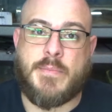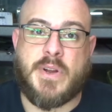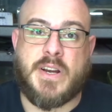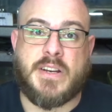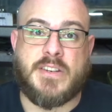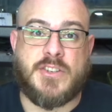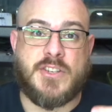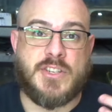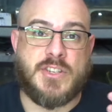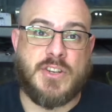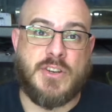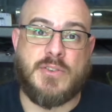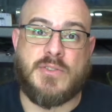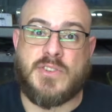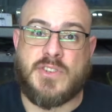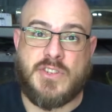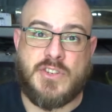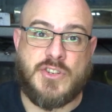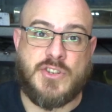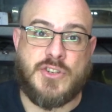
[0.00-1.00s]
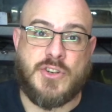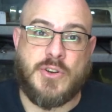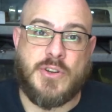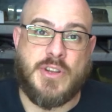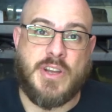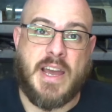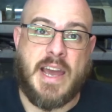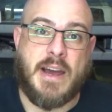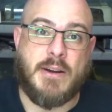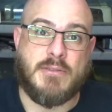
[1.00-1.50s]
but it just goes to show
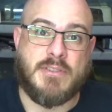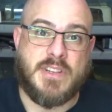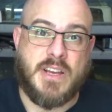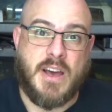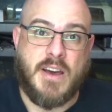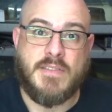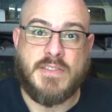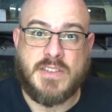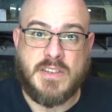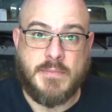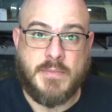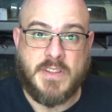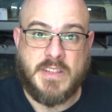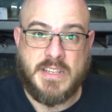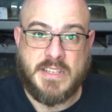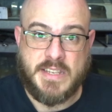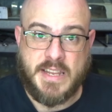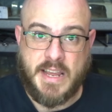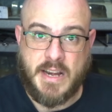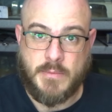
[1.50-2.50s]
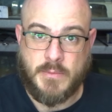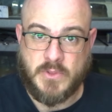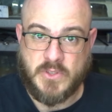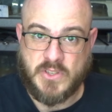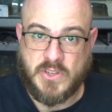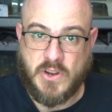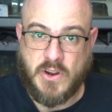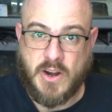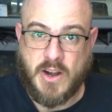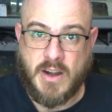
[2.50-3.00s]
you how tough some of these
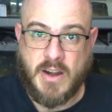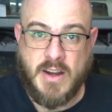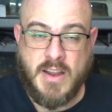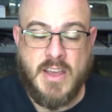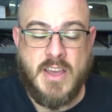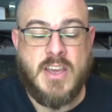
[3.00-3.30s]
animals are.